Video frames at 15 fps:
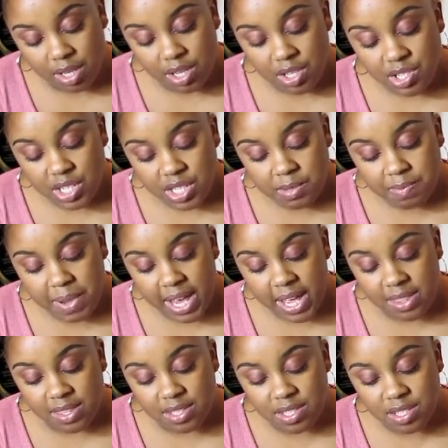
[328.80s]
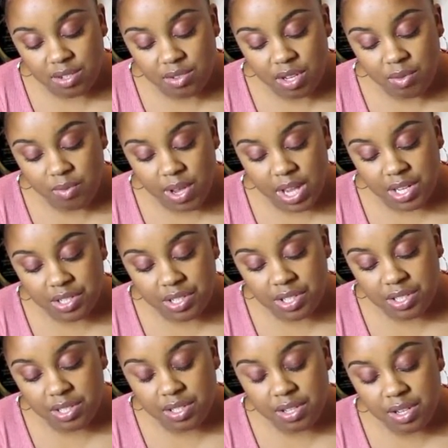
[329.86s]
Just by the snooty way she
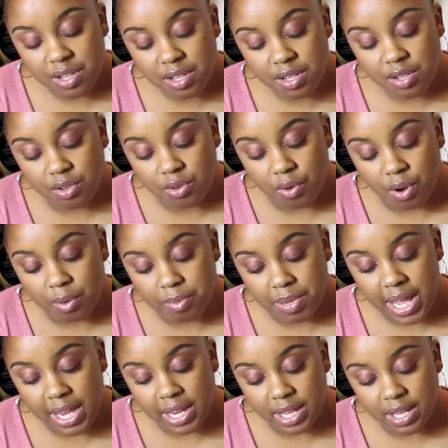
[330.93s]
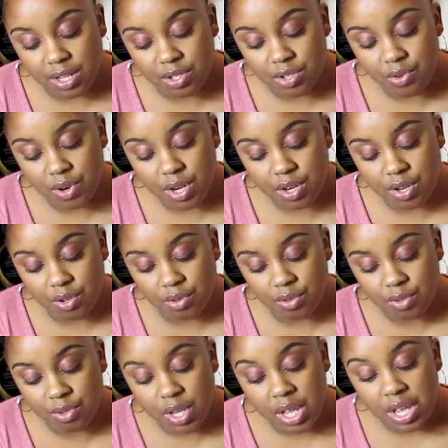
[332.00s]
stood in the door, blocking it, Jordan knew
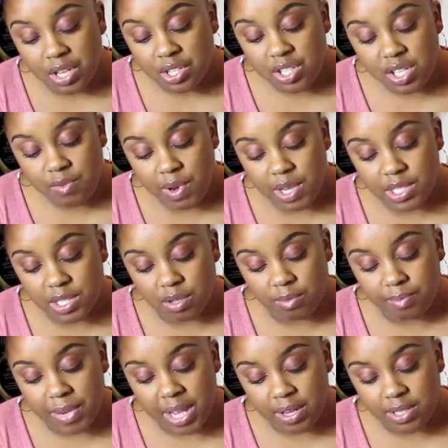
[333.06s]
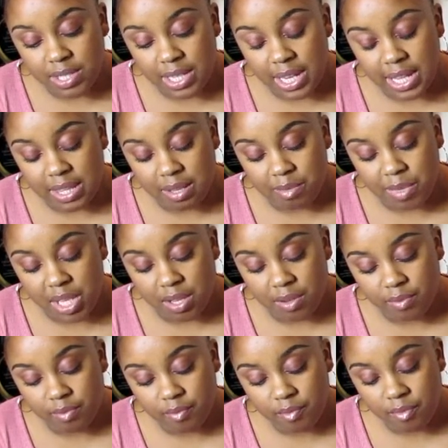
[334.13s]
she wasn't about to let them in.
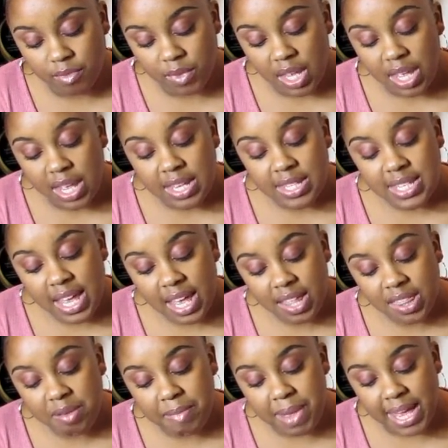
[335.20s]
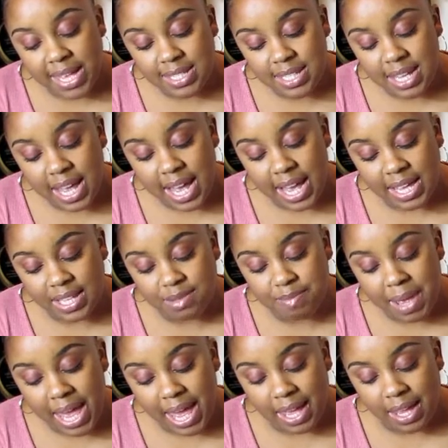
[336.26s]
"Tell the master I is
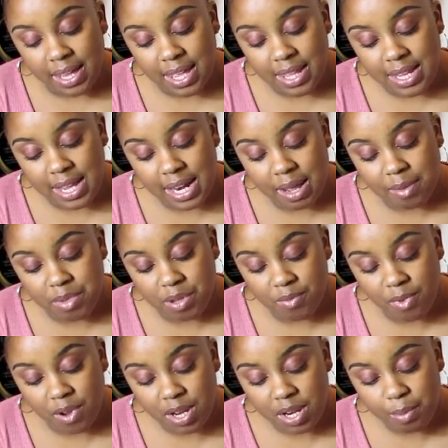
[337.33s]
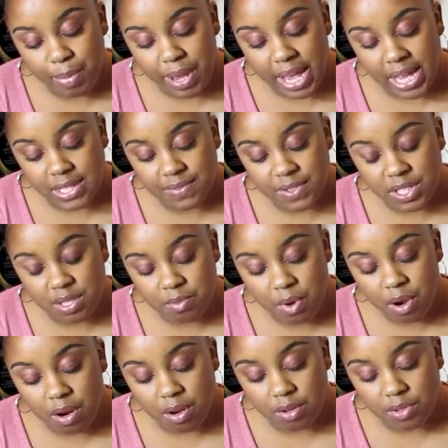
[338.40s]
back and that I be wanting to pass for
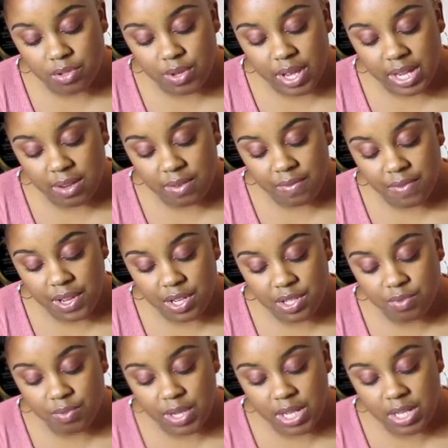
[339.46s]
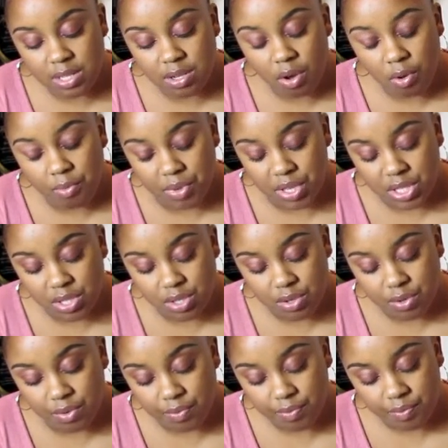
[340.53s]
tomorrow so I can finish what he told me to
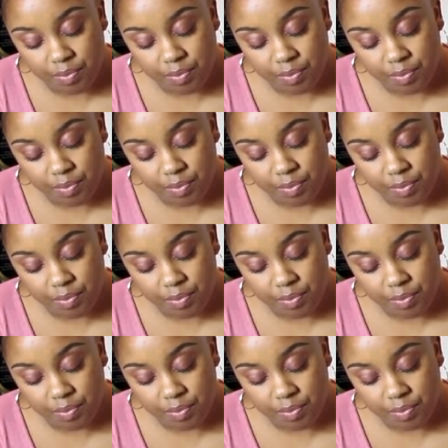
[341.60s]
do."